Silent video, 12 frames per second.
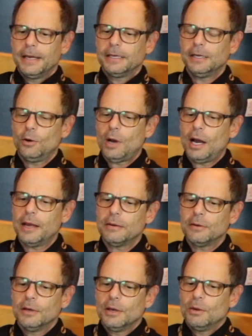you know,
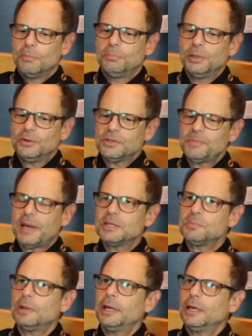I Bill's bass
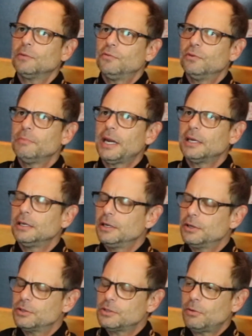playing for many
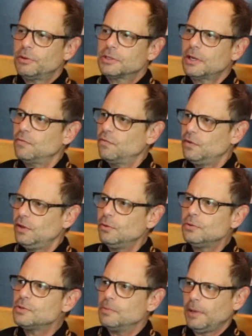years always
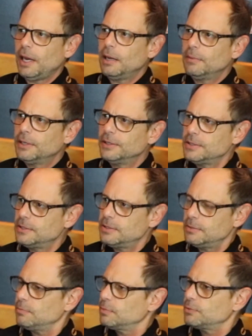confused me because
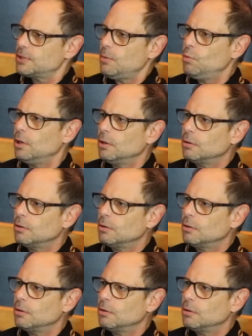it's somewhat